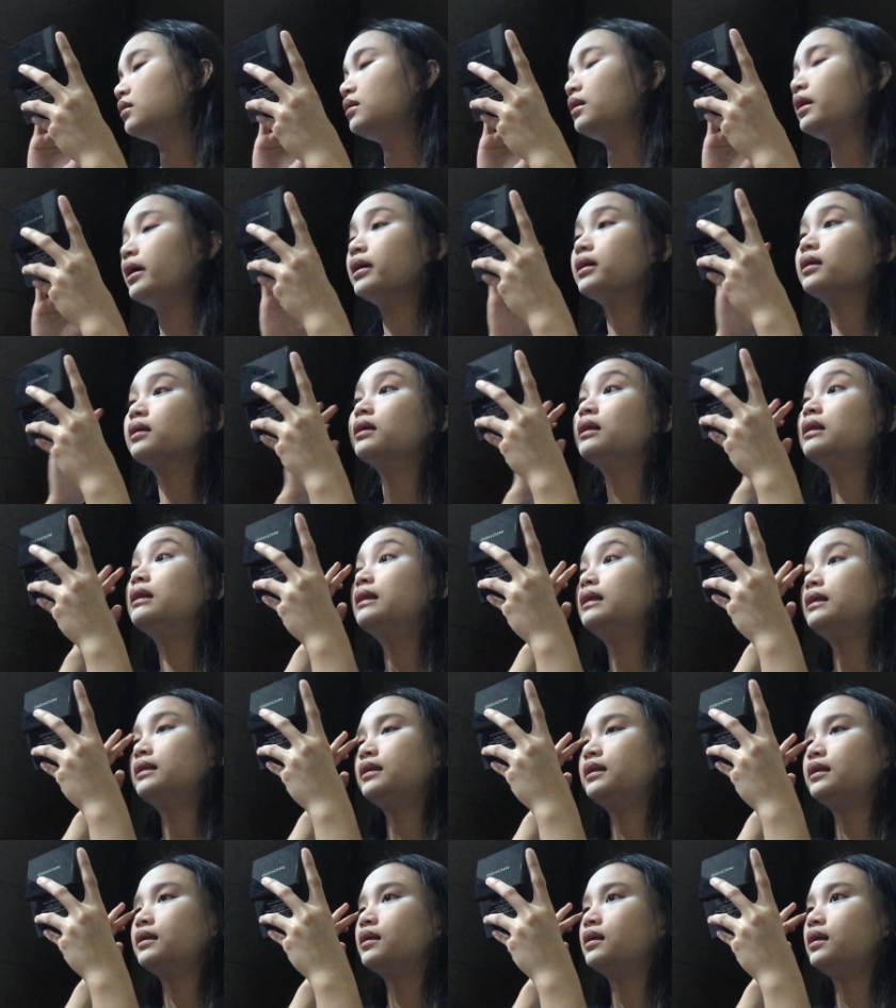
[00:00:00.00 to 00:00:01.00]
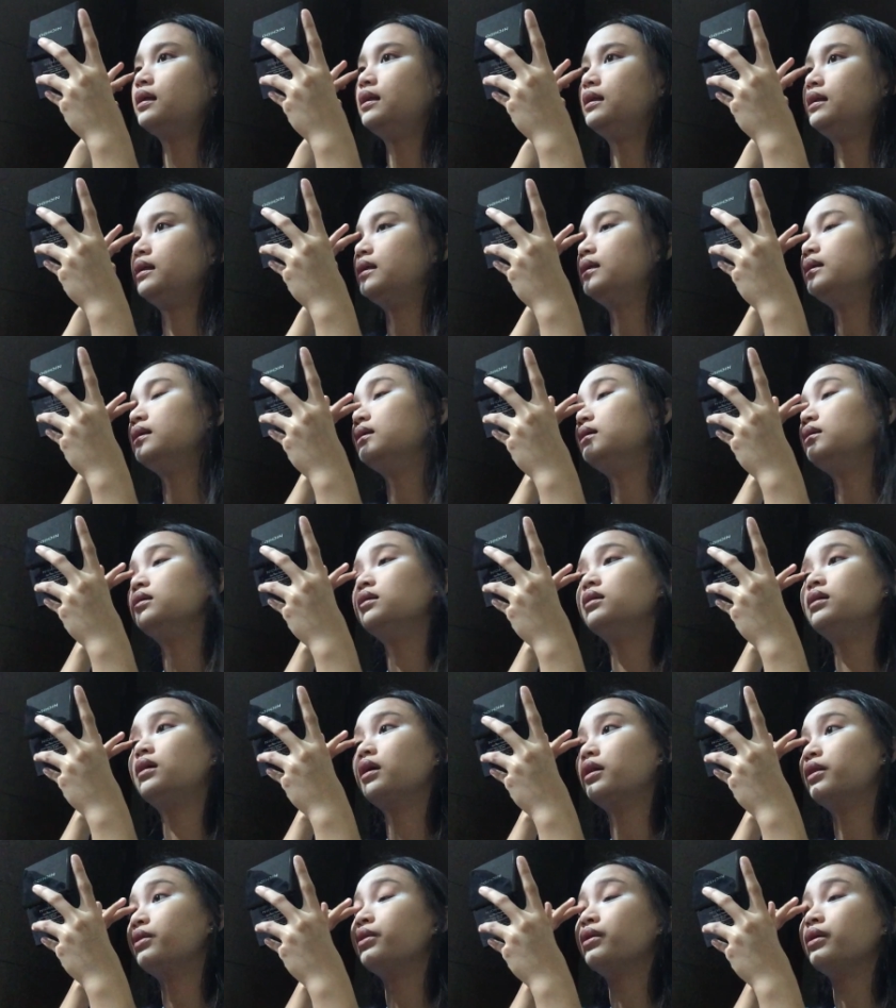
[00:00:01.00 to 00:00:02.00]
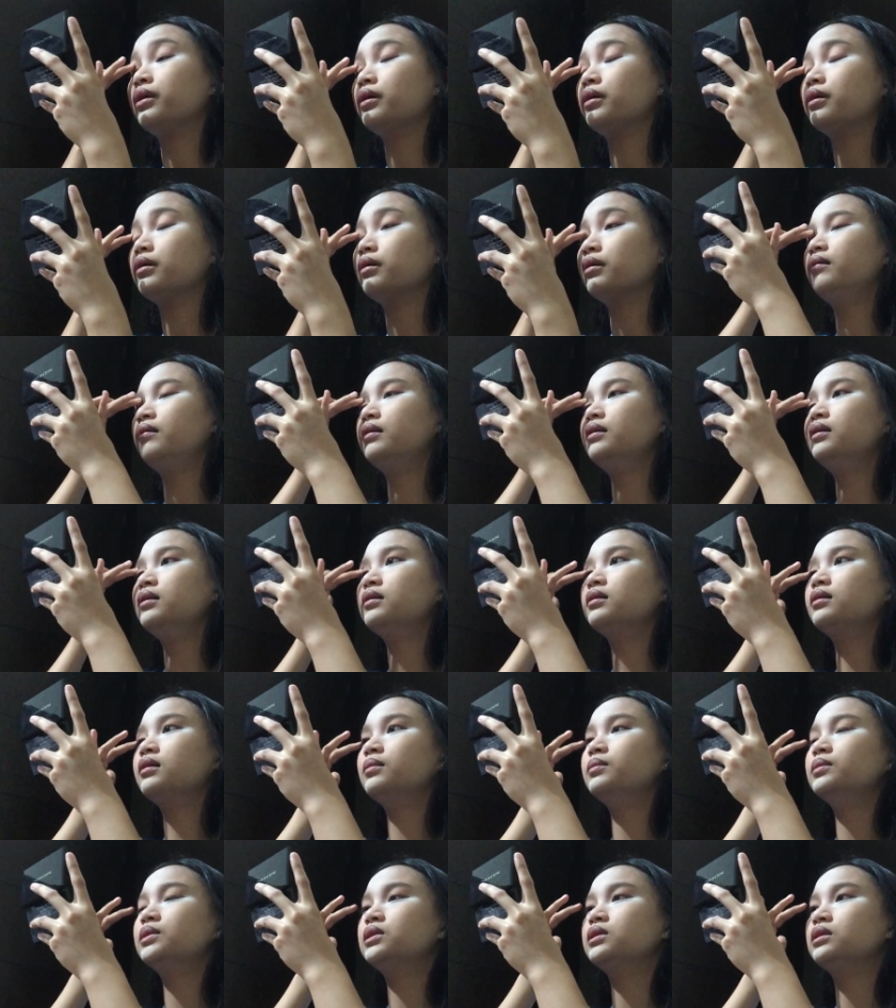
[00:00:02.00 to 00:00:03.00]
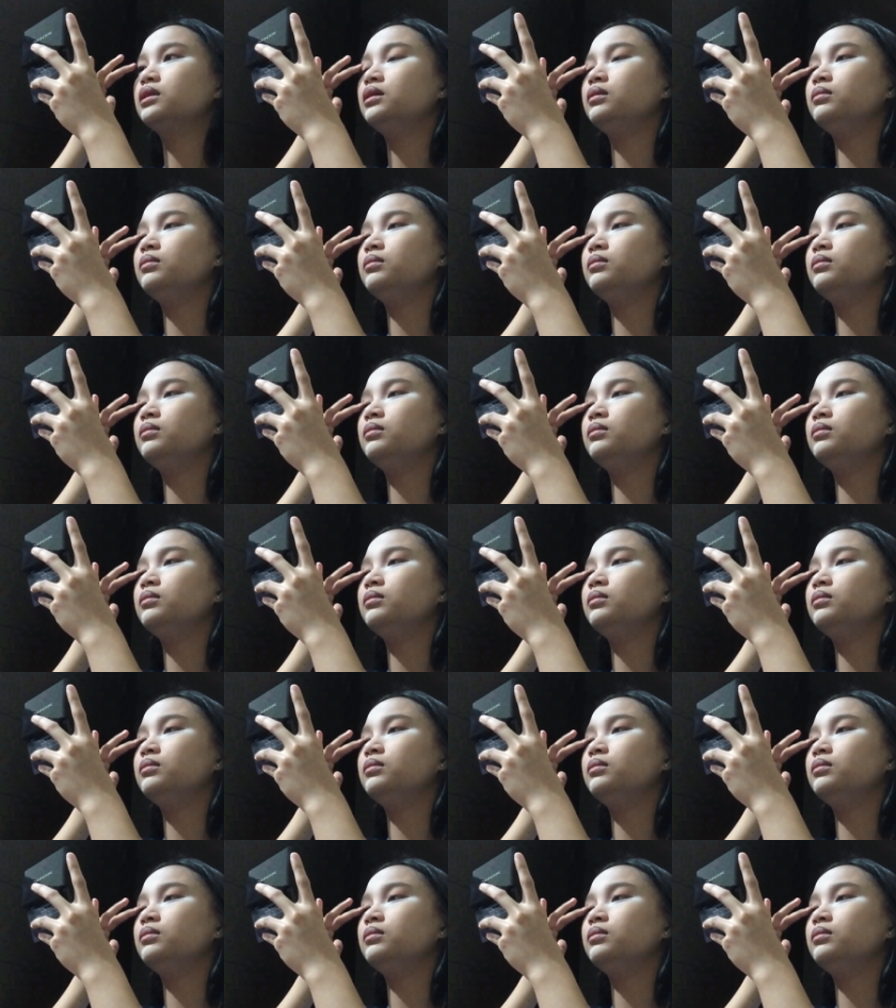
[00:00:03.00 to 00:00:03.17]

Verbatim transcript: Like, literally, nothing. When it comes to